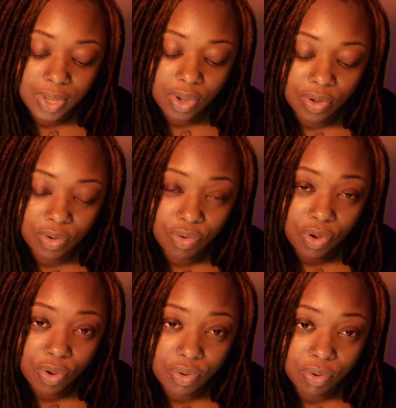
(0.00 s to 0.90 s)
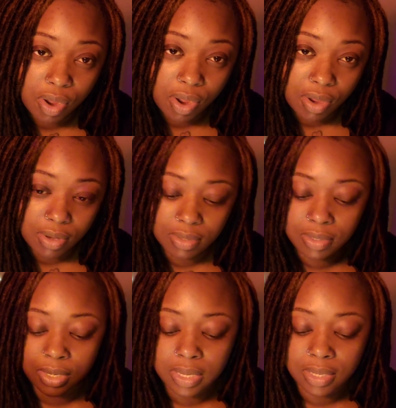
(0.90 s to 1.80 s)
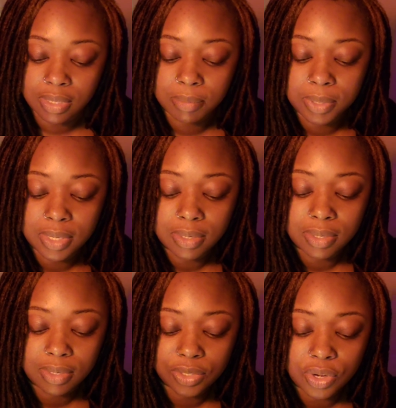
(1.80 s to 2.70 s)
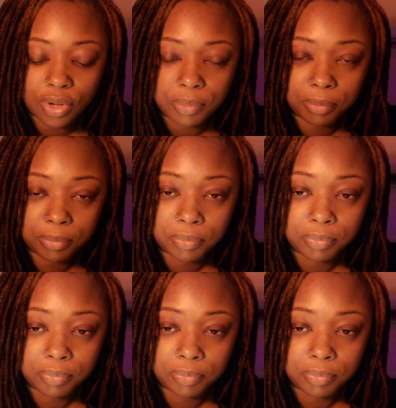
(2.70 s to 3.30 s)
I heard a crow call. Let me get a charm.